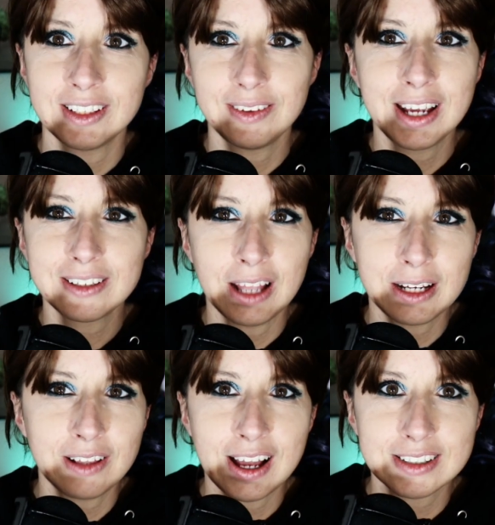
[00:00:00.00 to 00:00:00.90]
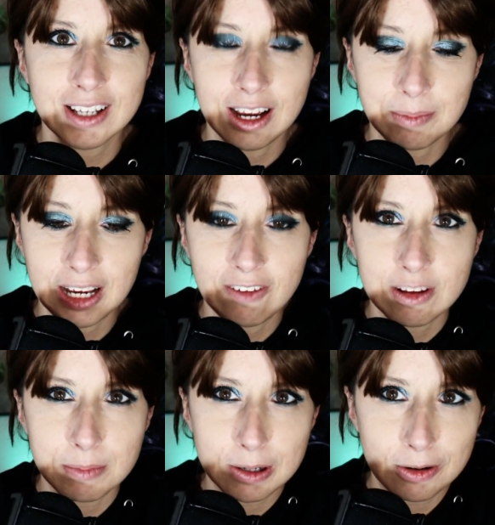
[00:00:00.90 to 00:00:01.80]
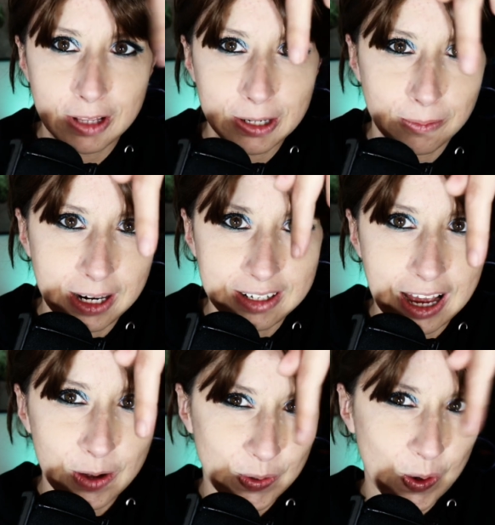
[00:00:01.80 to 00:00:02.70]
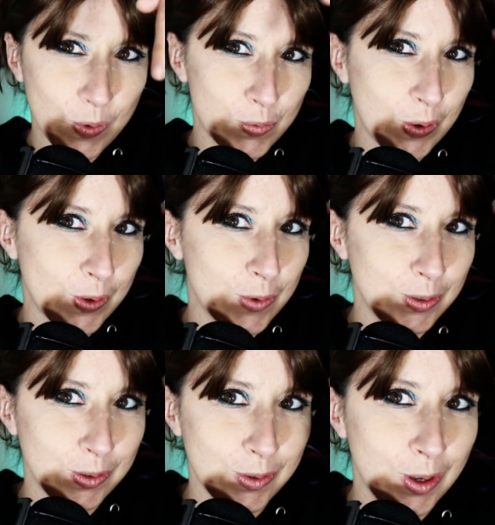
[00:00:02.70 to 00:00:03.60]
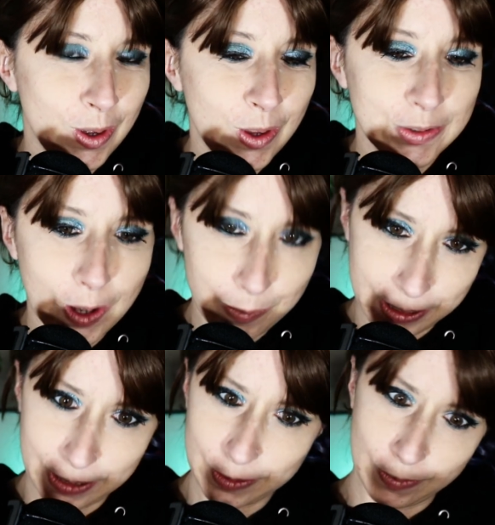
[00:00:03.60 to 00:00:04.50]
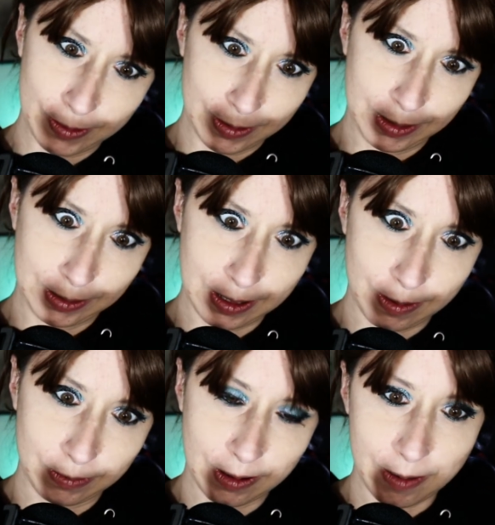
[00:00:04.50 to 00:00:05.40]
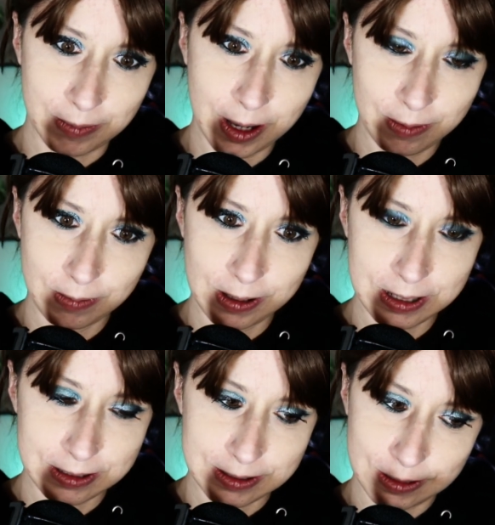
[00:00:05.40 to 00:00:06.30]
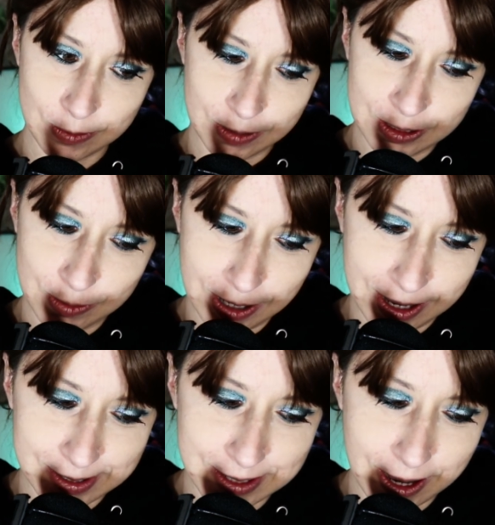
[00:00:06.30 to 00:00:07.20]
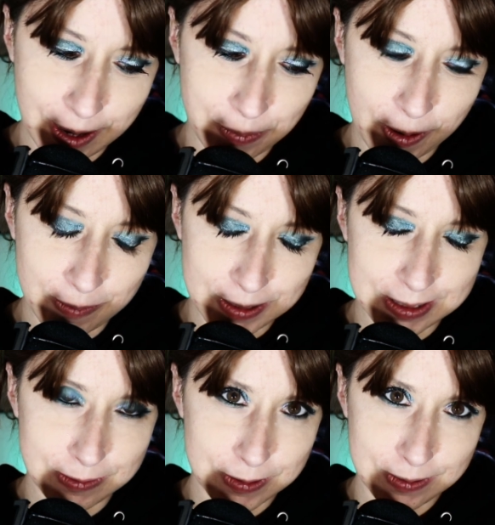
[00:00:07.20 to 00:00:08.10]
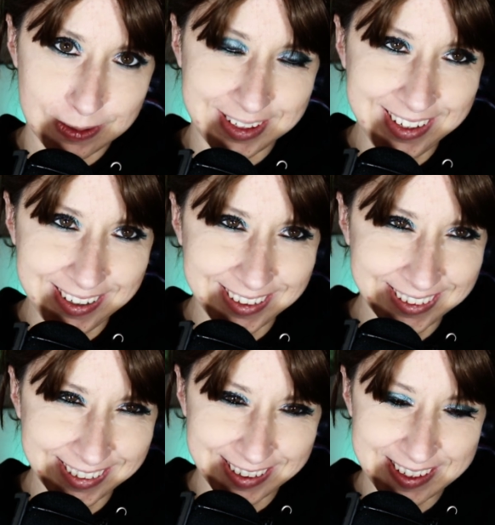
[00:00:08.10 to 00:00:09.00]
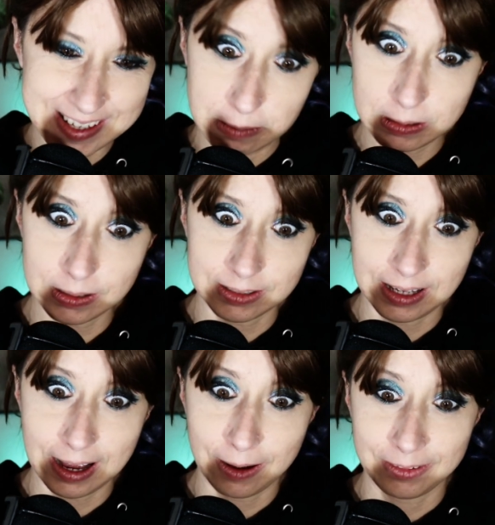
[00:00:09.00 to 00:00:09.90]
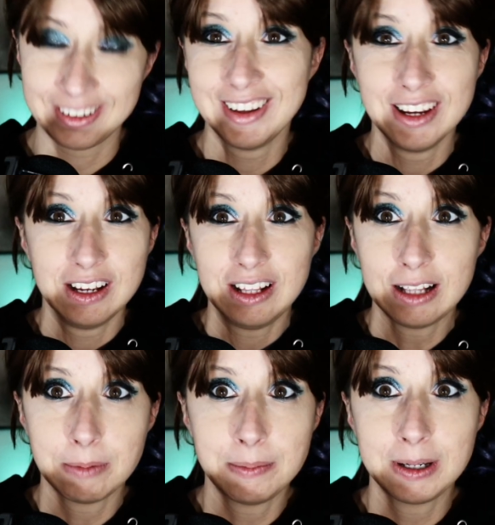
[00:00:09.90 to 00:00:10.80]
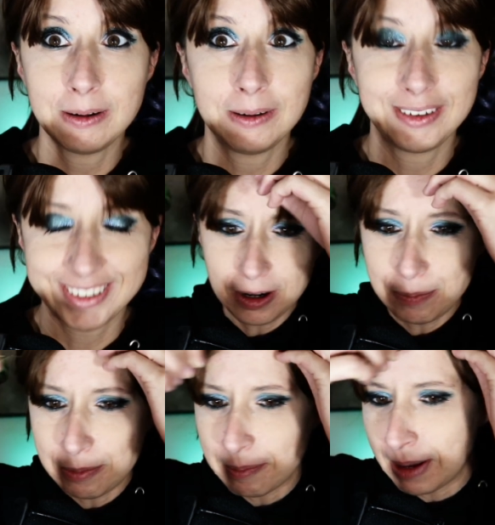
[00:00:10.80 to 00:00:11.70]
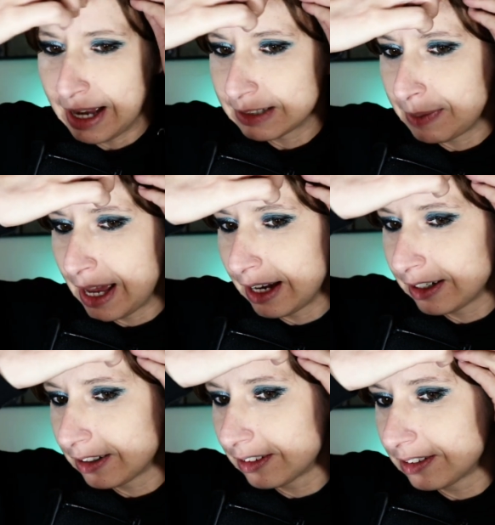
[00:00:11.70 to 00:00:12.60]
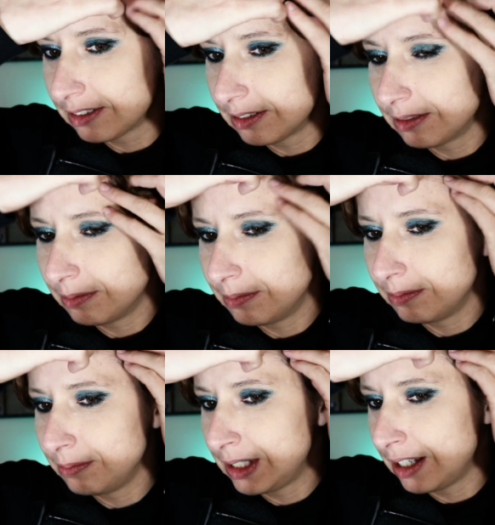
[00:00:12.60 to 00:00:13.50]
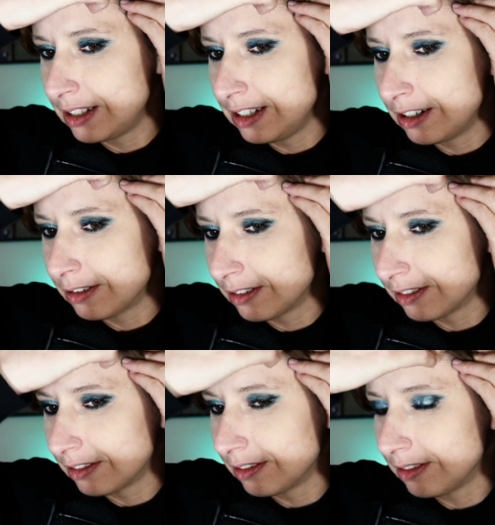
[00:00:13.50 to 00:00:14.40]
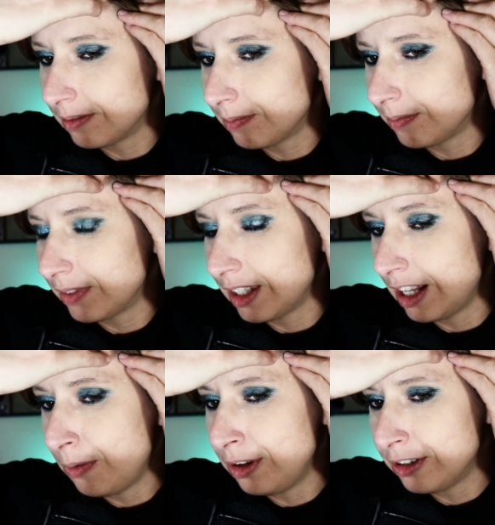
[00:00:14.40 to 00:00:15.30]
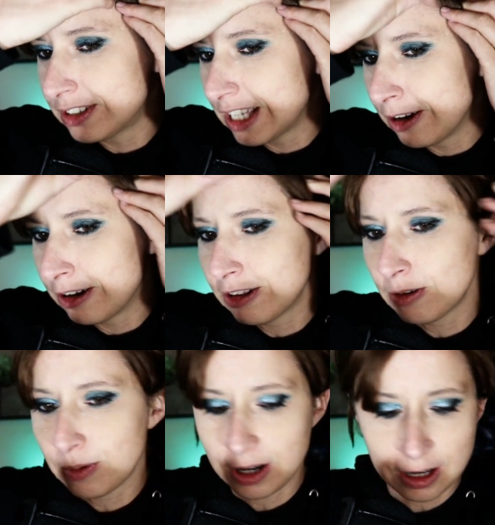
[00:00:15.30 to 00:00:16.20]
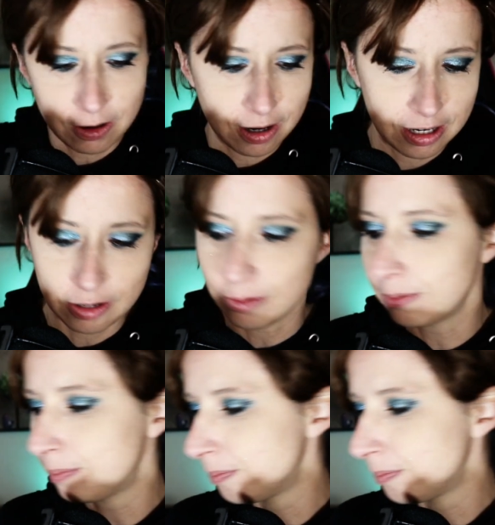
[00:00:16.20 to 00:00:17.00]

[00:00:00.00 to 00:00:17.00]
Like last time, I have the mirror like right down here, right on here. So I'll be like looking down. I'm not really just ignoring you guys. I promise. I'm just looking down at my mirror. gonna put my bangs back because I want to look scarier than what I already do.